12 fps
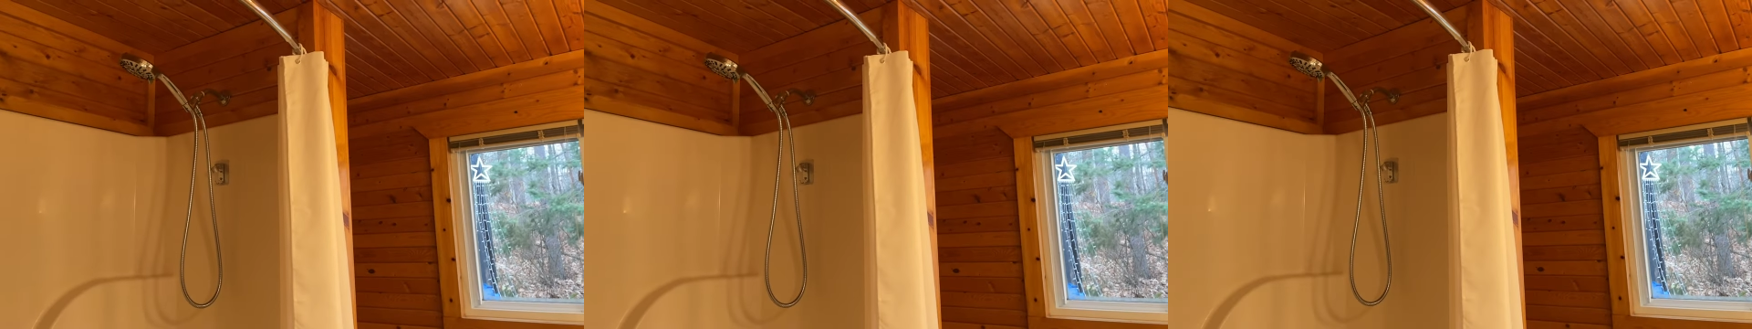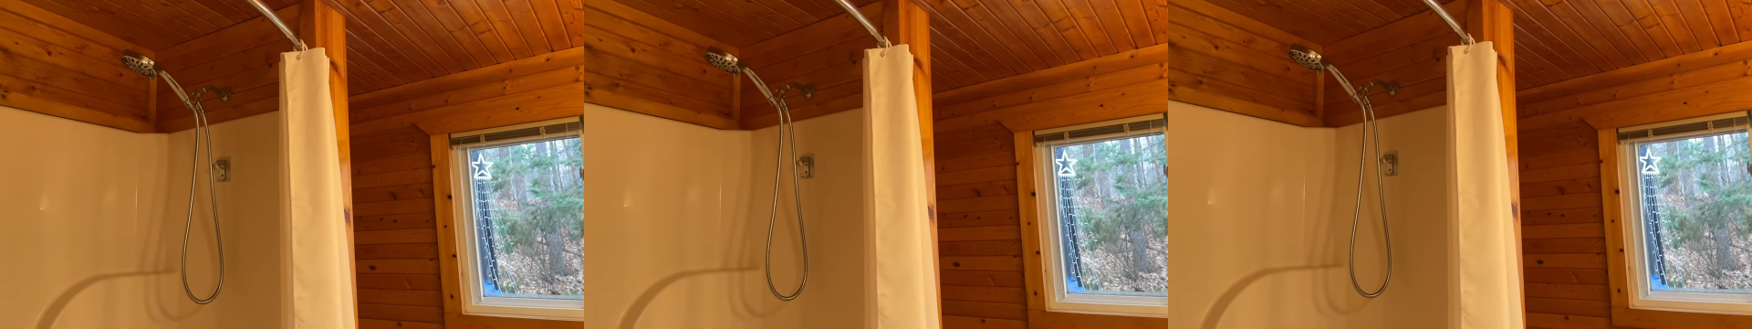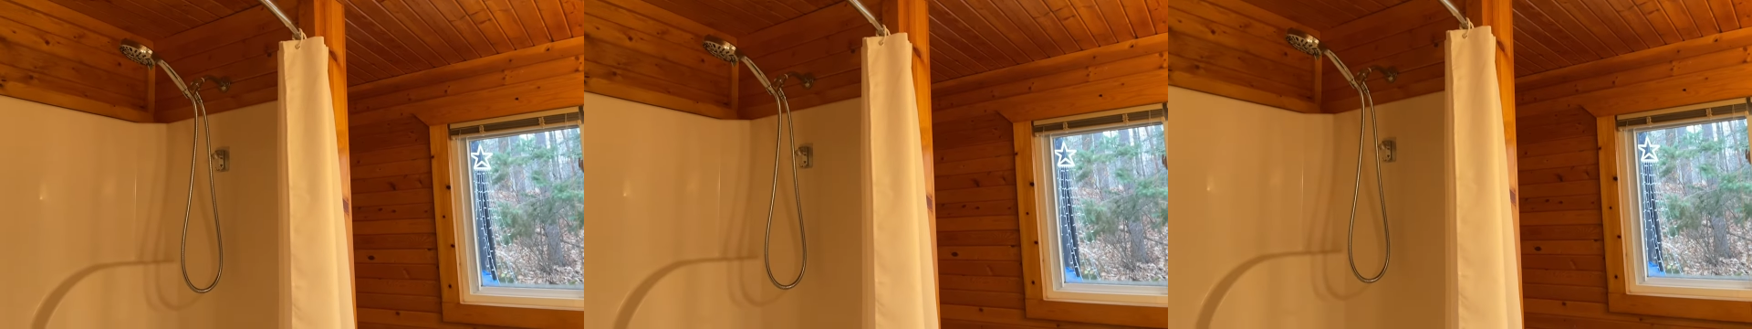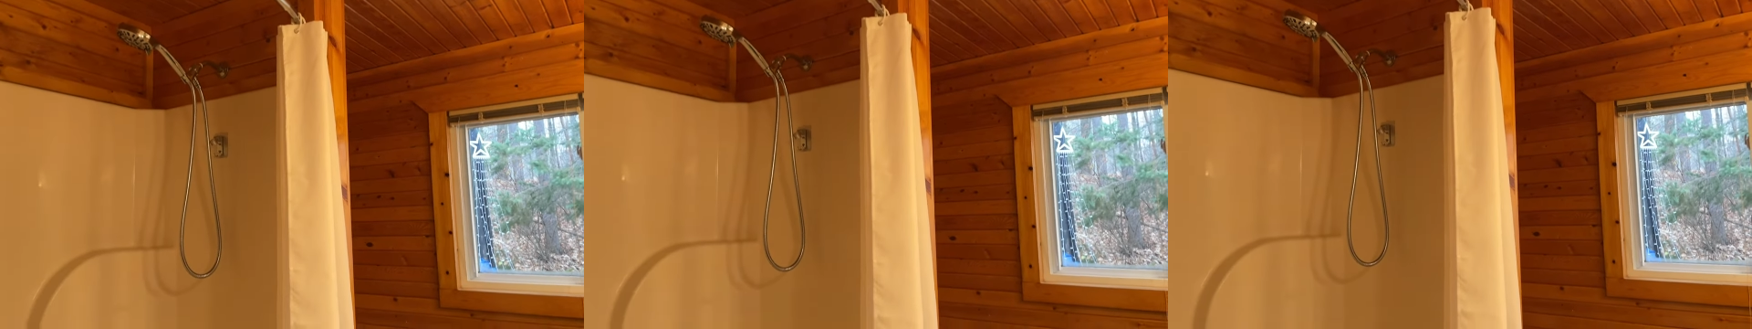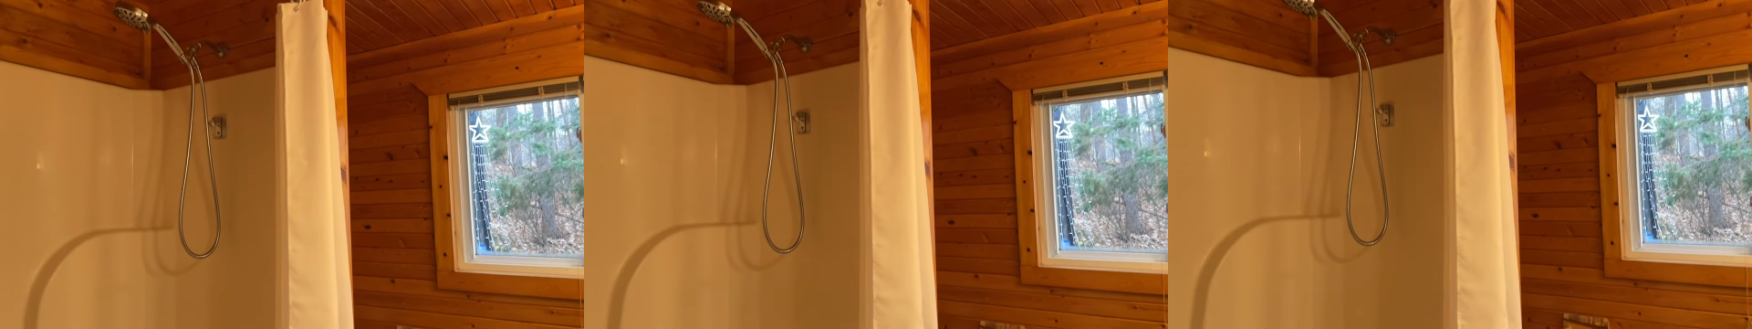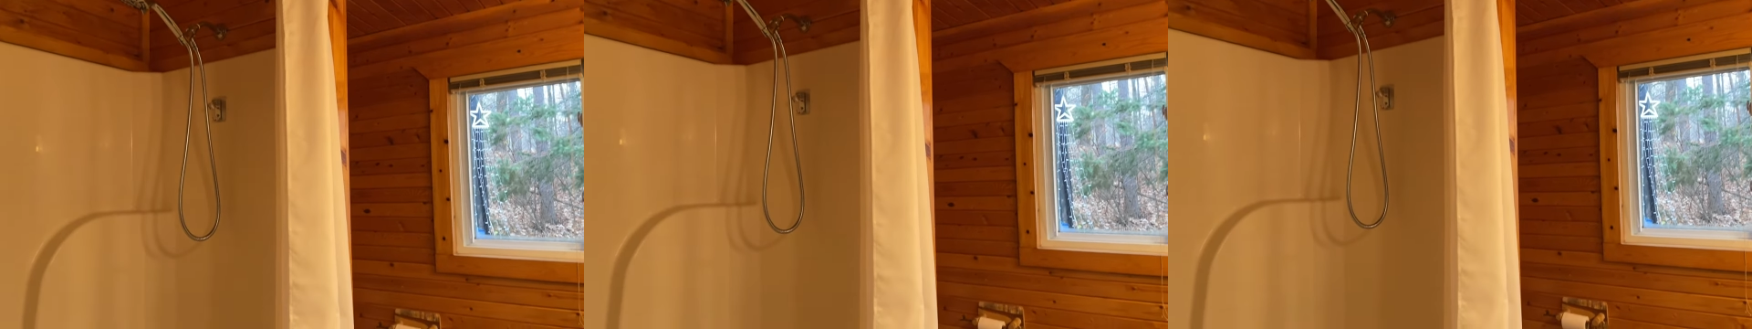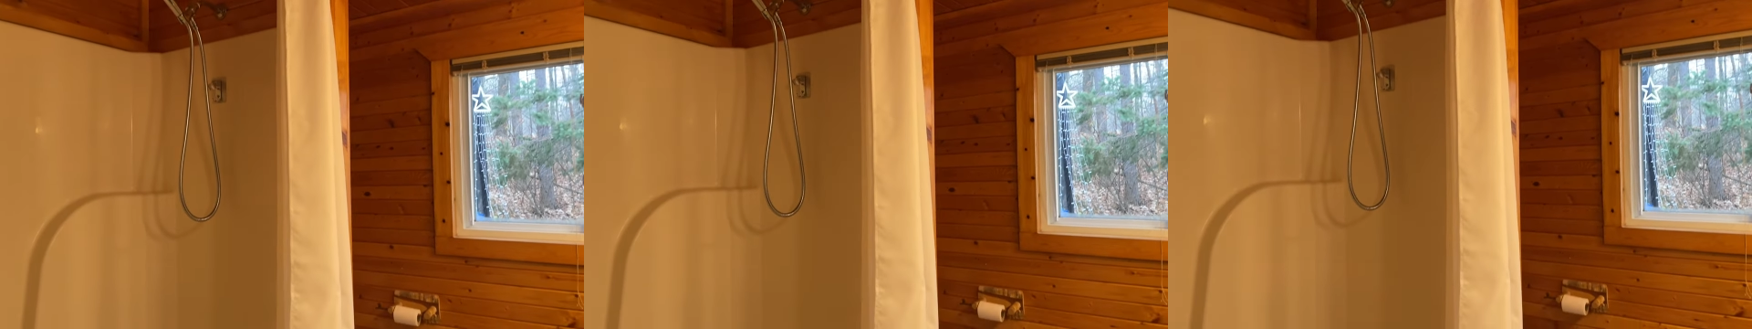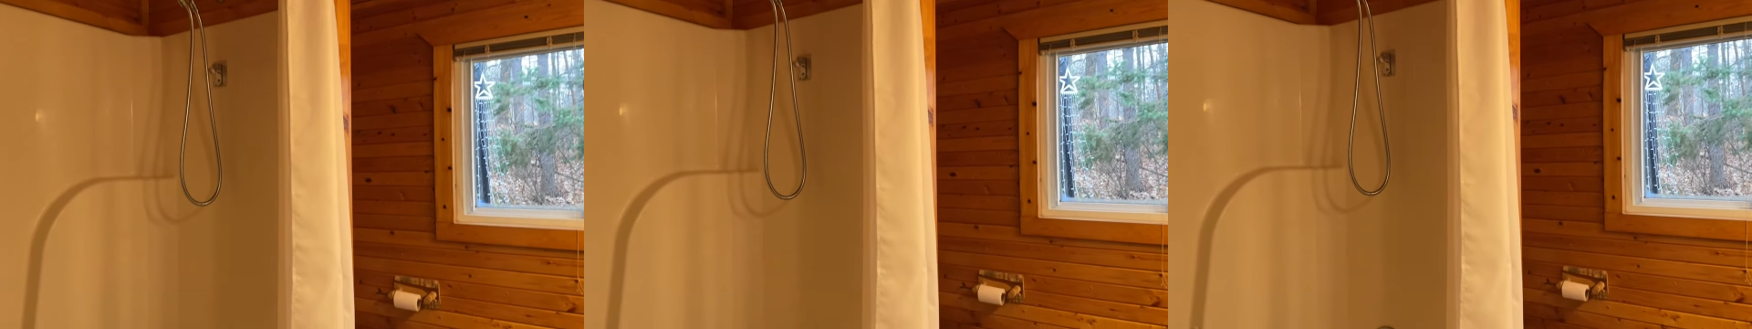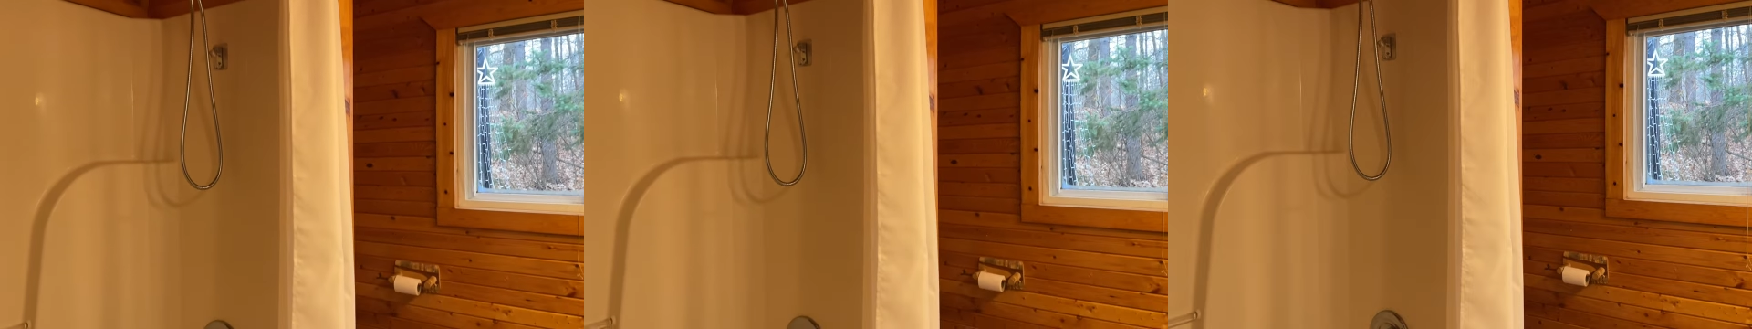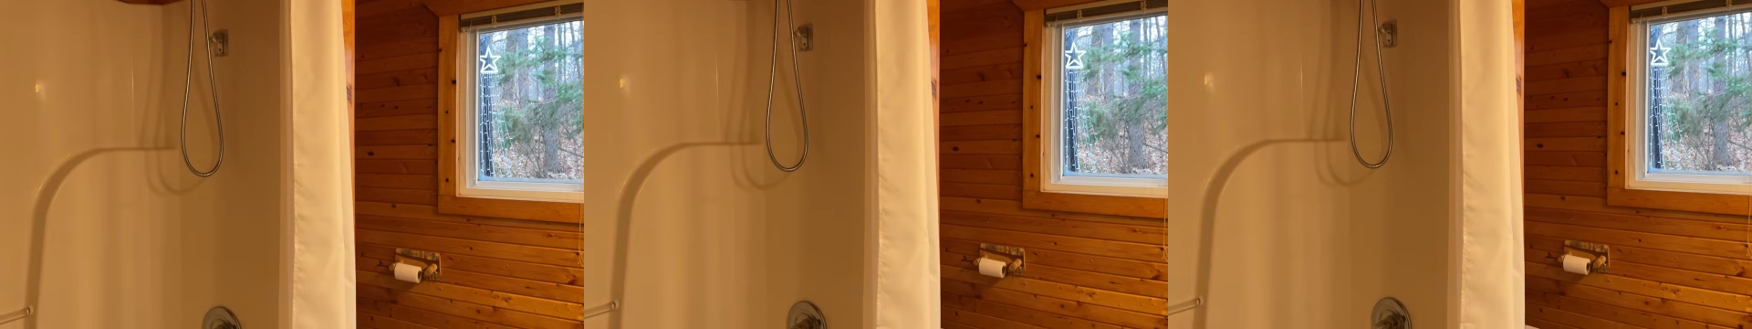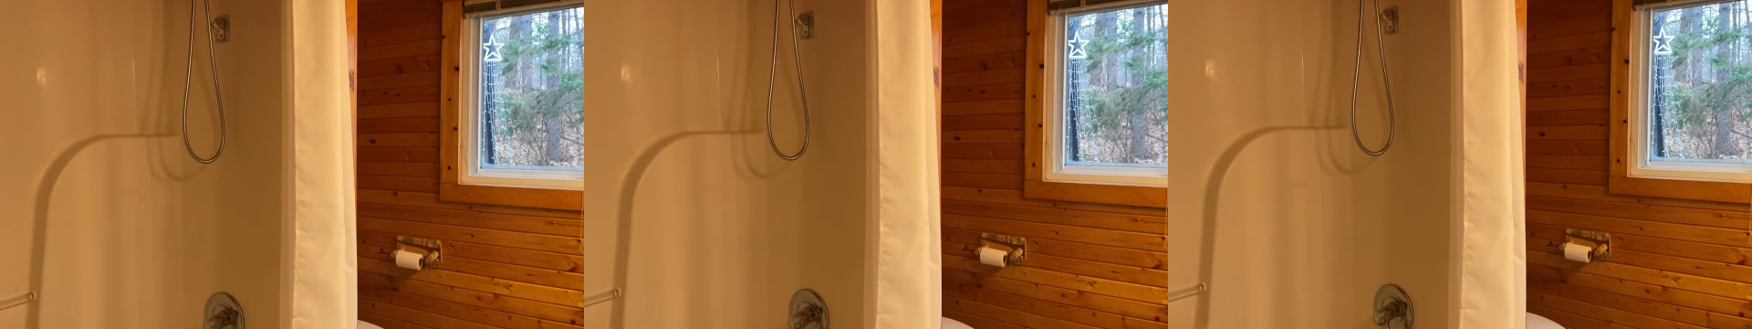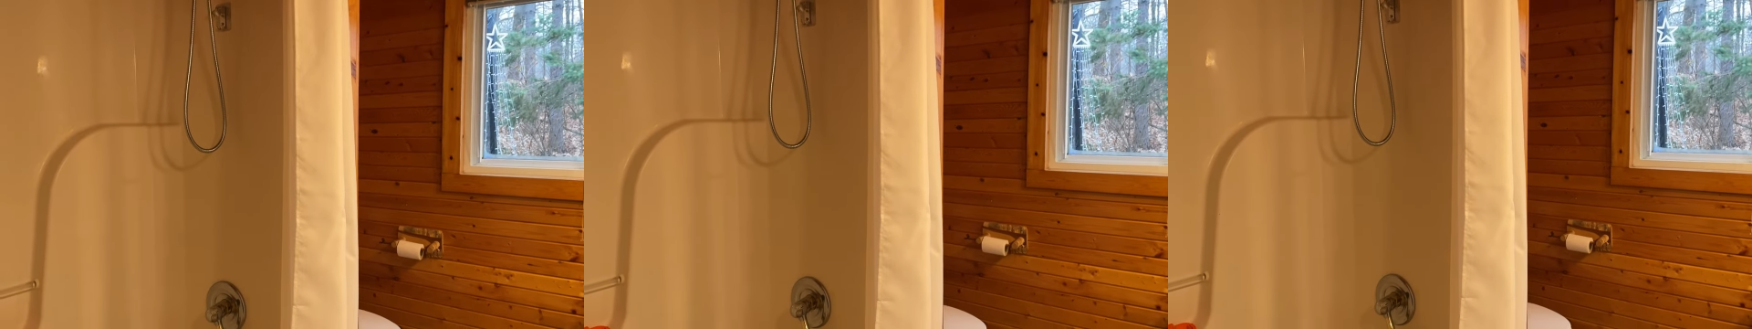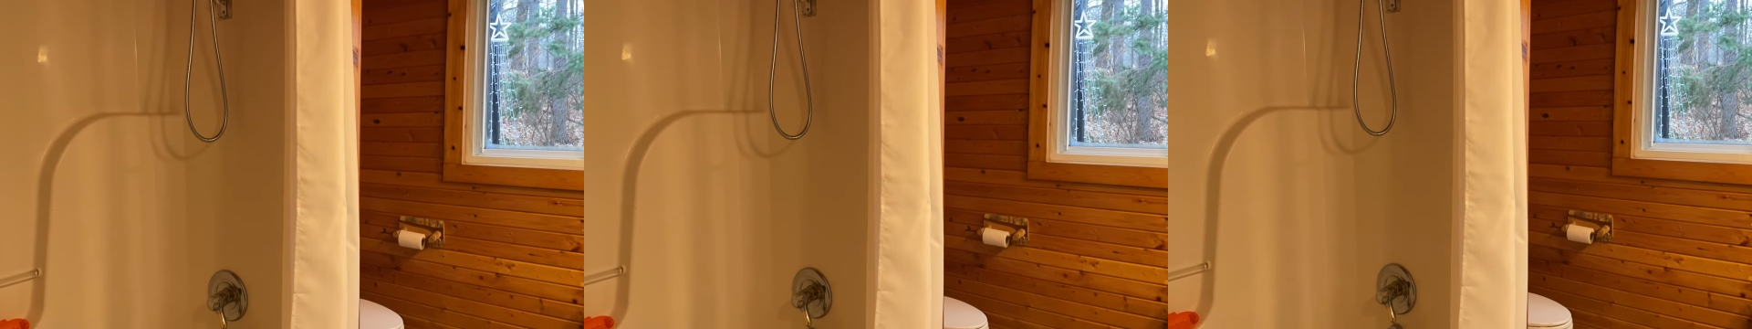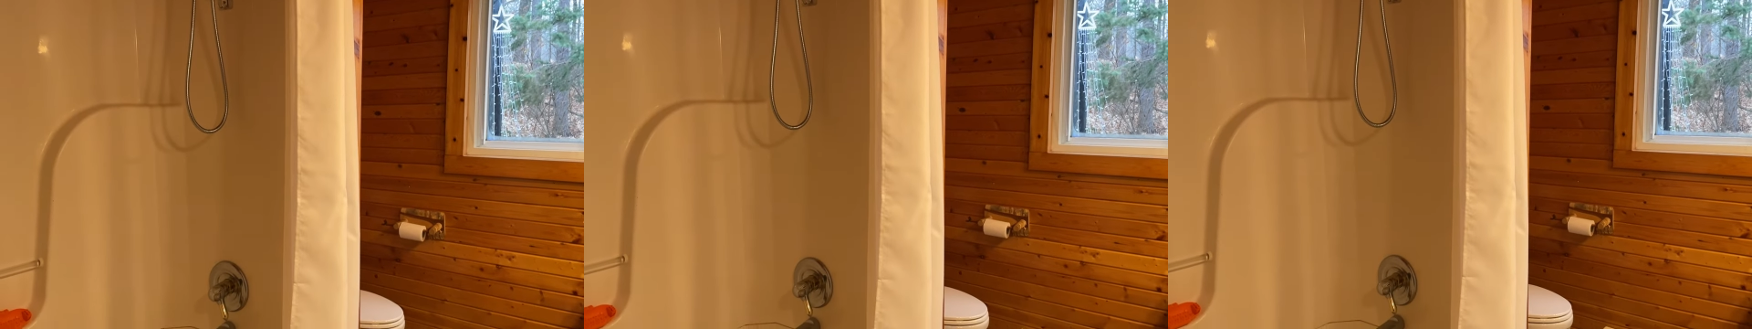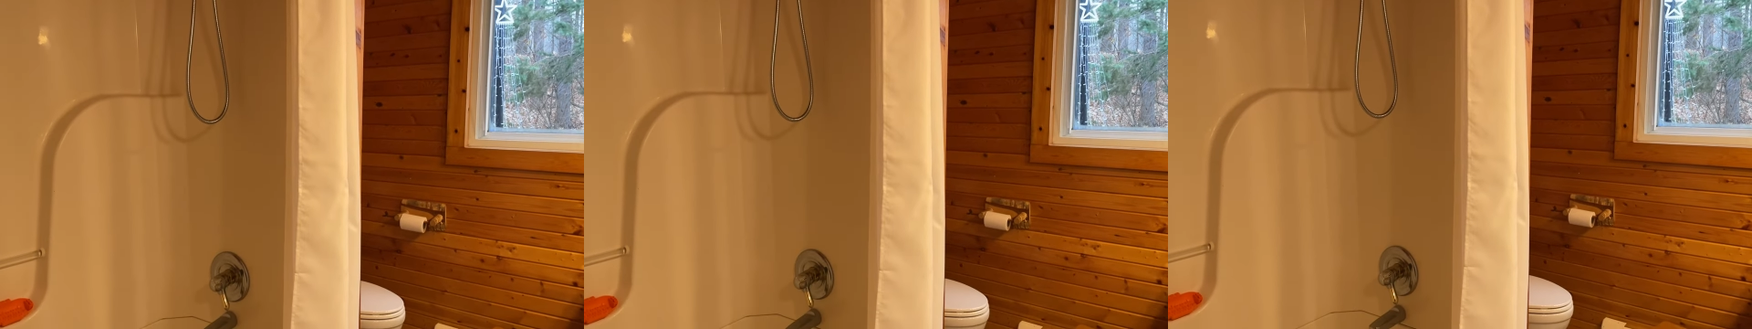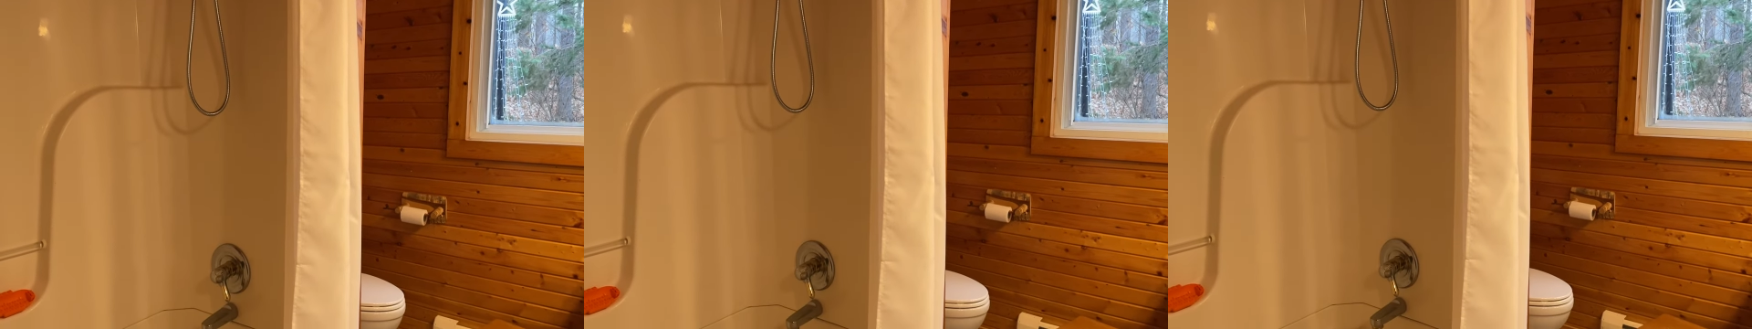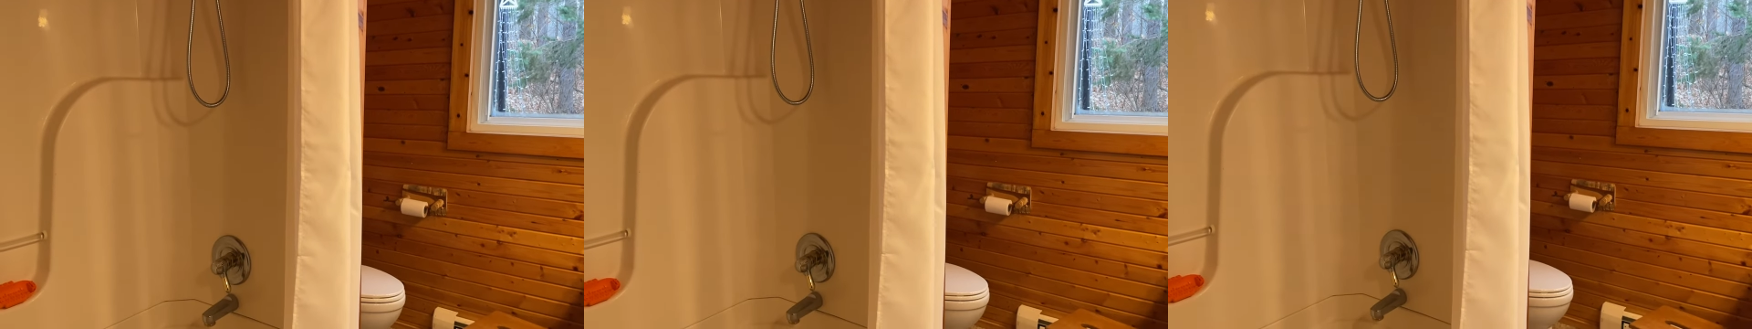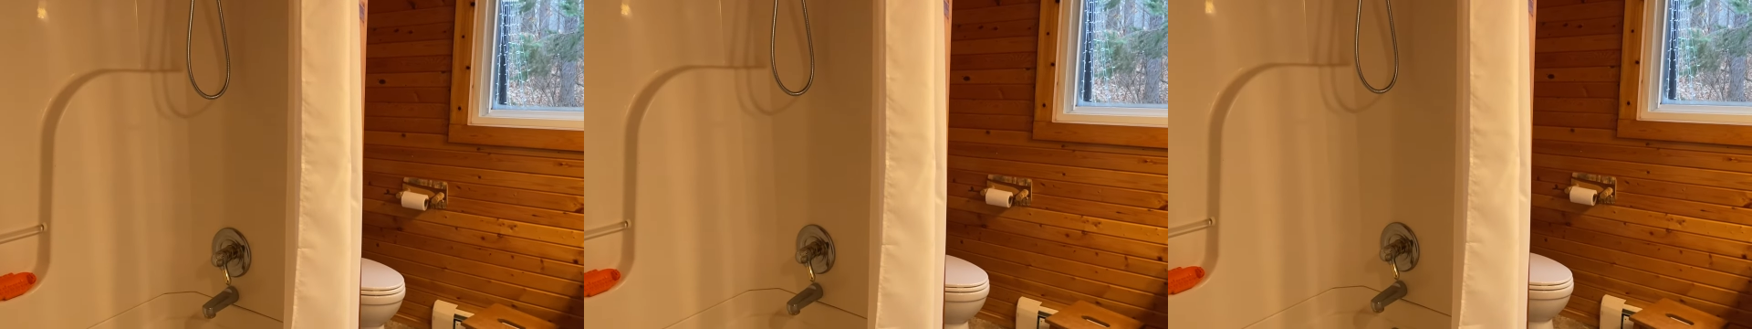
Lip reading: No face is visible, so there are no lips to read.